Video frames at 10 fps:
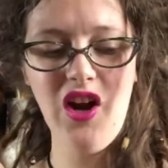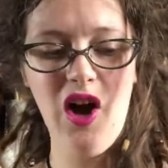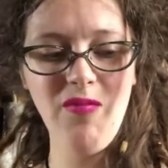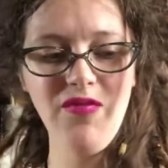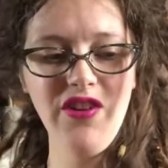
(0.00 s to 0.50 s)

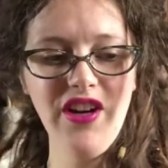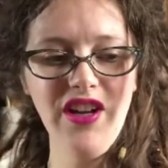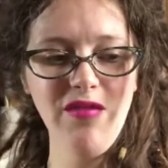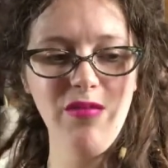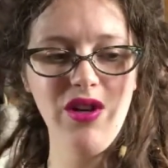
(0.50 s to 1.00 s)

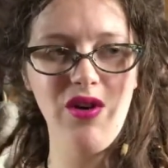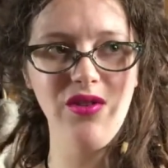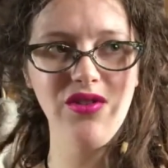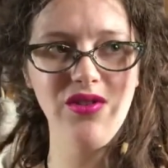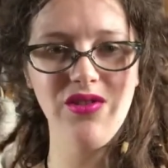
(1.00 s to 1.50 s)
comforting but
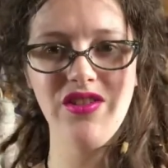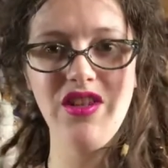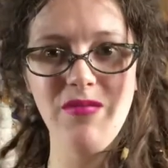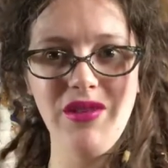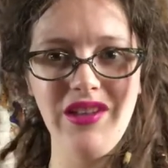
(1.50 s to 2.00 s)
also
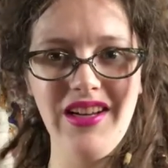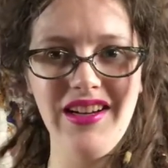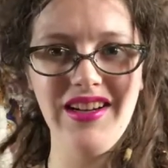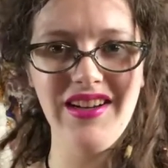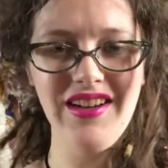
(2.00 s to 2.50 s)

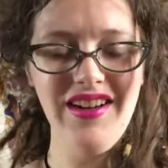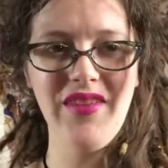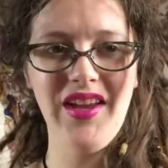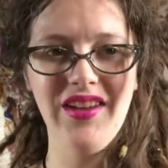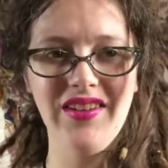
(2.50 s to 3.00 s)
stimulating,
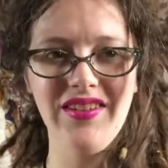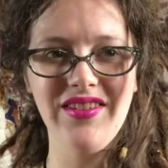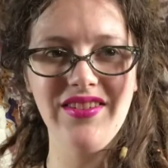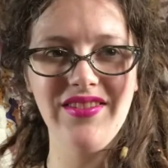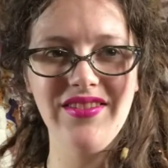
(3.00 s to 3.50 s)

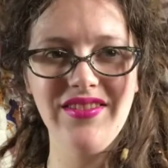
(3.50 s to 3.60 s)
and